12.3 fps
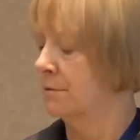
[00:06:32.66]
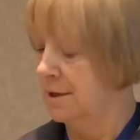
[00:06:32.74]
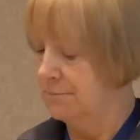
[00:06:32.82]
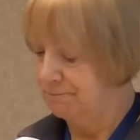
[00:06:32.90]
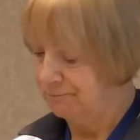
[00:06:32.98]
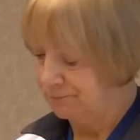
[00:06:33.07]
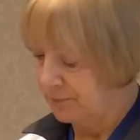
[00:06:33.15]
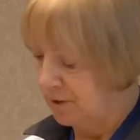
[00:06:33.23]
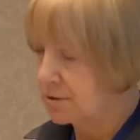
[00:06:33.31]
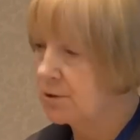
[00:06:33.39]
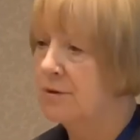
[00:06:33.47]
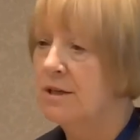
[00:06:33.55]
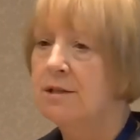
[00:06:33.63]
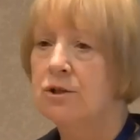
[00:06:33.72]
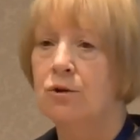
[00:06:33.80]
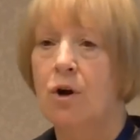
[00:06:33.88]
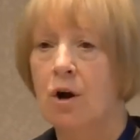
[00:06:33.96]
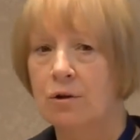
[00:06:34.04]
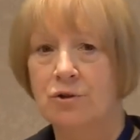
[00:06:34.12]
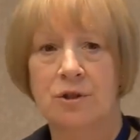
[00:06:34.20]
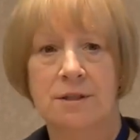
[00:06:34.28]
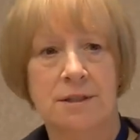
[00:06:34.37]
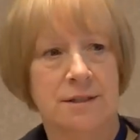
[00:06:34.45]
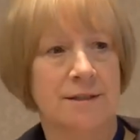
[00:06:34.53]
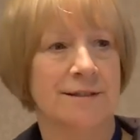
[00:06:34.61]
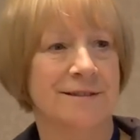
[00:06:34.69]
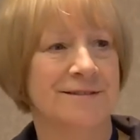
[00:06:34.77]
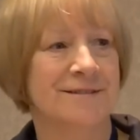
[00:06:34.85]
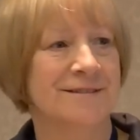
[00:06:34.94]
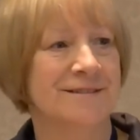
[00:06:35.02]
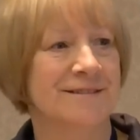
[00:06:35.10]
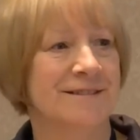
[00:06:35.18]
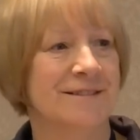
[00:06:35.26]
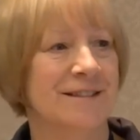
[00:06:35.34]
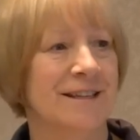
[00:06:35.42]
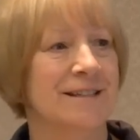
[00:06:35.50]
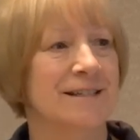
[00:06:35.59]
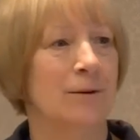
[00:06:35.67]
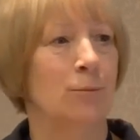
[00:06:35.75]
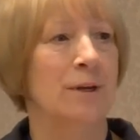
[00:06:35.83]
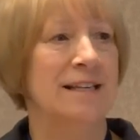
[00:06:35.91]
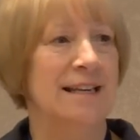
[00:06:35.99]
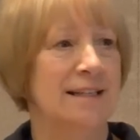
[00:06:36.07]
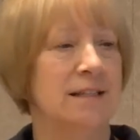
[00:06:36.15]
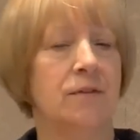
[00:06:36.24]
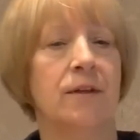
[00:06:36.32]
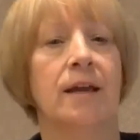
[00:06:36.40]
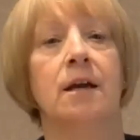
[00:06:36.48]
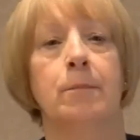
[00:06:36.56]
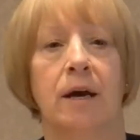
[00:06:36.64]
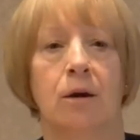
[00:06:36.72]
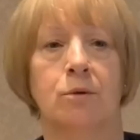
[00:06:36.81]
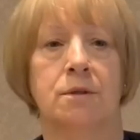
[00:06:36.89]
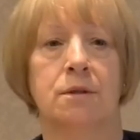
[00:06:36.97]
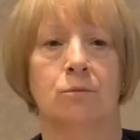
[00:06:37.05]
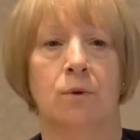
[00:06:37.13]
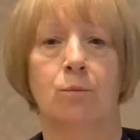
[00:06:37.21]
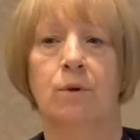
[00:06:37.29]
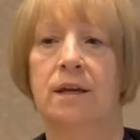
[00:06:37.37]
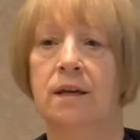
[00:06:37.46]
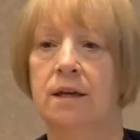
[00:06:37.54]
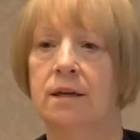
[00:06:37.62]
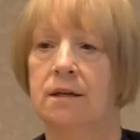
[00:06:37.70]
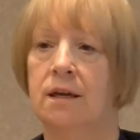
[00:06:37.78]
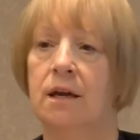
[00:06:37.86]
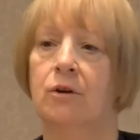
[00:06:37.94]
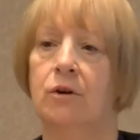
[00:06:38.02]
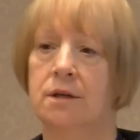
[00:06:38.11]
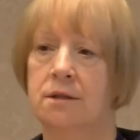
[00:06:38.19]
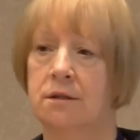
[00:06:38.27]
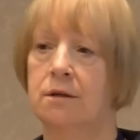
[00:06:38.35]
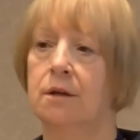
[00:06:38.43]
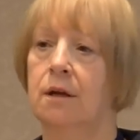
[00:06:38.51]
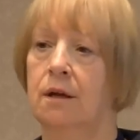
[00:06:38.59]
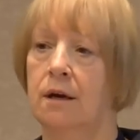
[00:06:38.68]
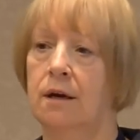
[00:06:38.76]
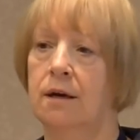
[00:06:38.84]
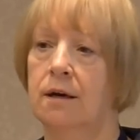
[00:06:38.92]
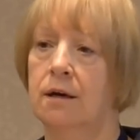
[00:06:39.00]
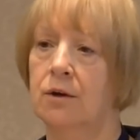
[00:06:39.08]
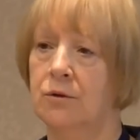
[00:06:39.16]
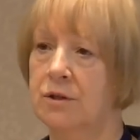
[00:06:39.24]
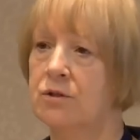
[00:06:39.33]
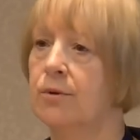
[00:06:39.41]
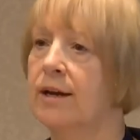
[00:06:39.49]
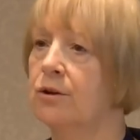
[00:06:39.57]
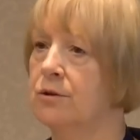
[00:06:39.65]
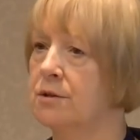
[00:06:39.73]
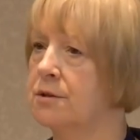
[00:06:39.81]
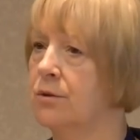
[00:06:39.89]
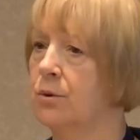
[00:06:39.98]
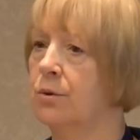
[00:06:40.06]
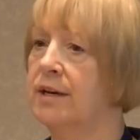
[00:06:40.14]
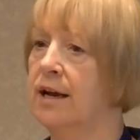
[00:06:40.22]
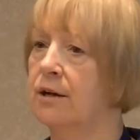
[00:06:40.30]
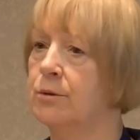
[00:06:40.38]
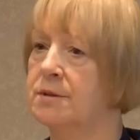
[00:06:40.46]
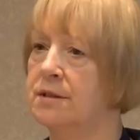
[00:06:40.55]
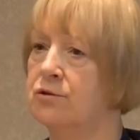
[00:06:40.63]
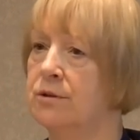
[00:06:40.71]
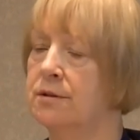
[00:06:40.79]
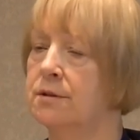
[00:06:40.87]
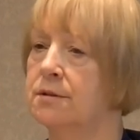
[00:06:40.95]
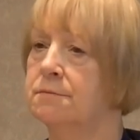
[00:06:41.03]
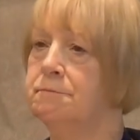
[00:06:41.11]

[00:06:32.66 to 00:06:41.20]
Okay. So these are all just things that we need to think about when we inherit all these records through an acquisition.